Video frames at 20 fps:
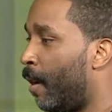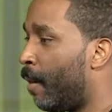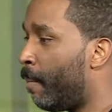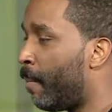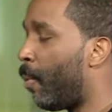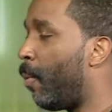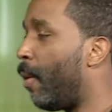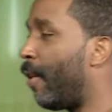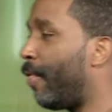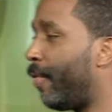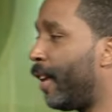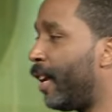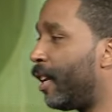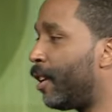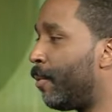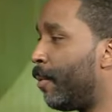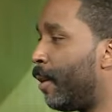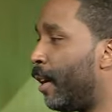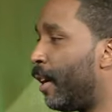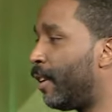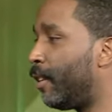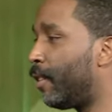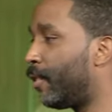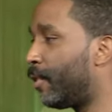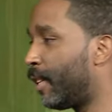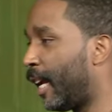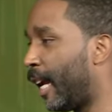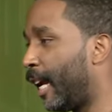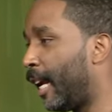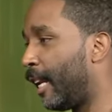But one thing you will
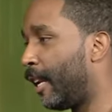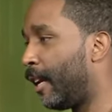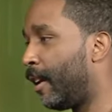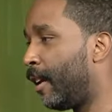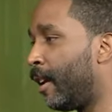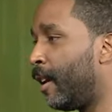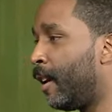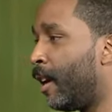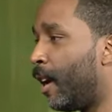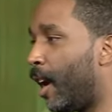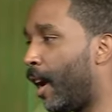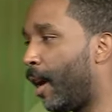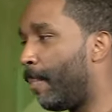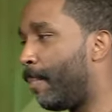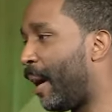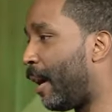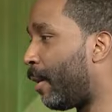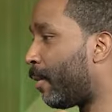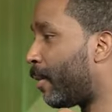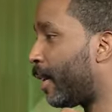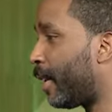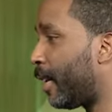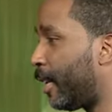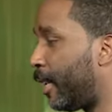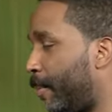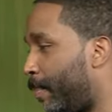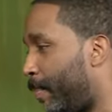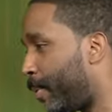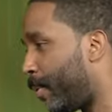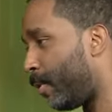understand about
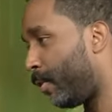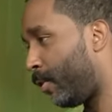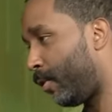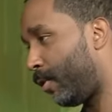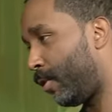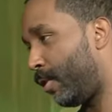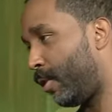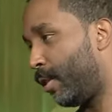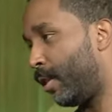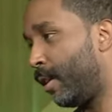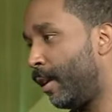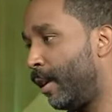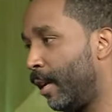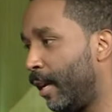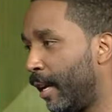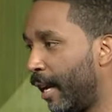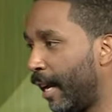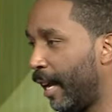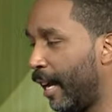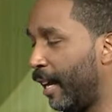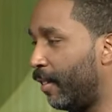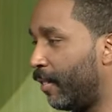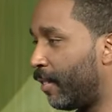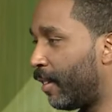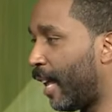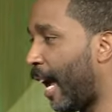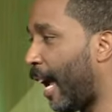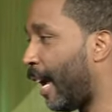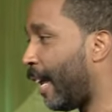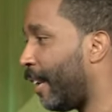clippers is
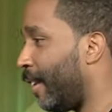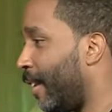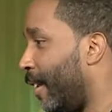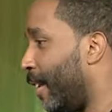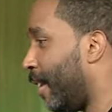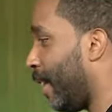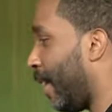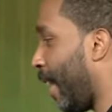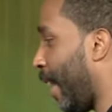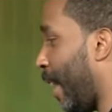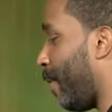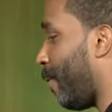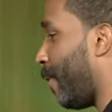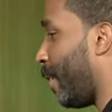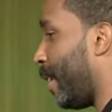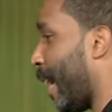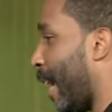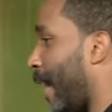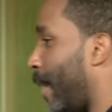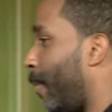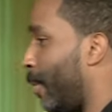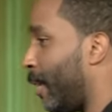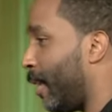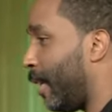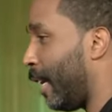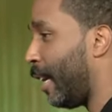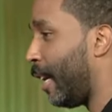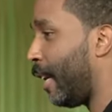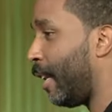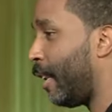that every now and
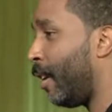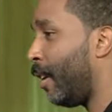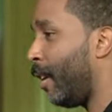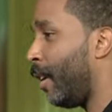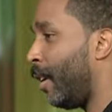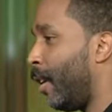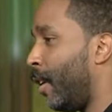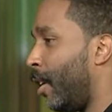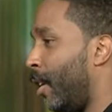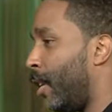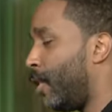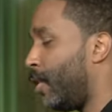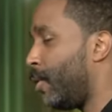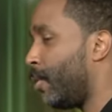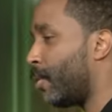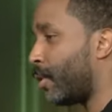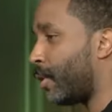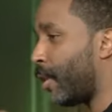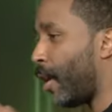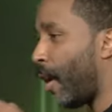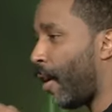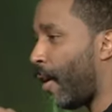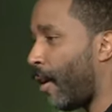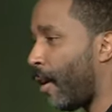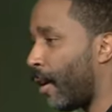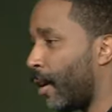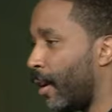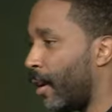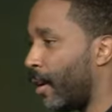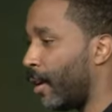then you
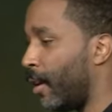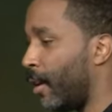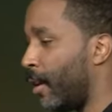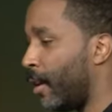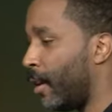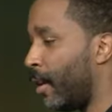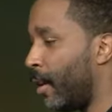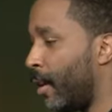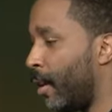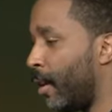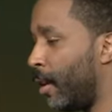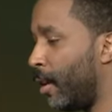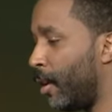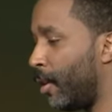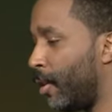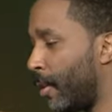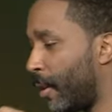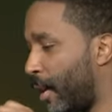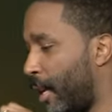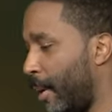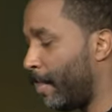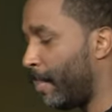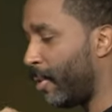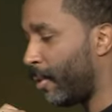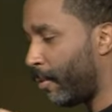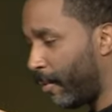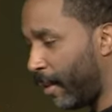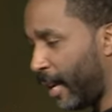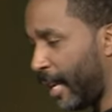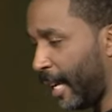start your
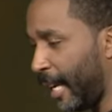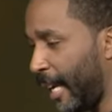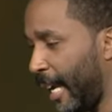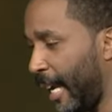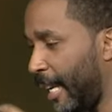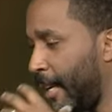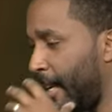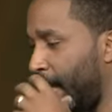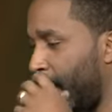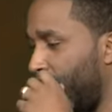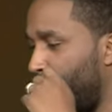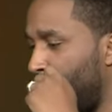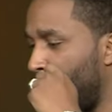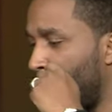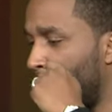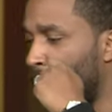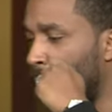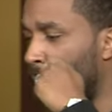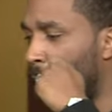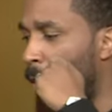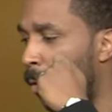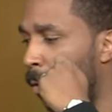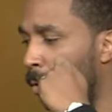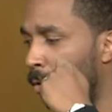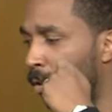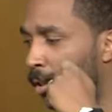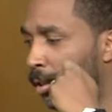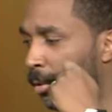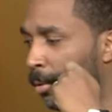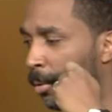clippers running and you'll go
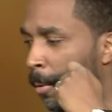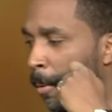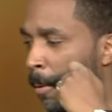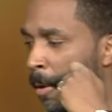to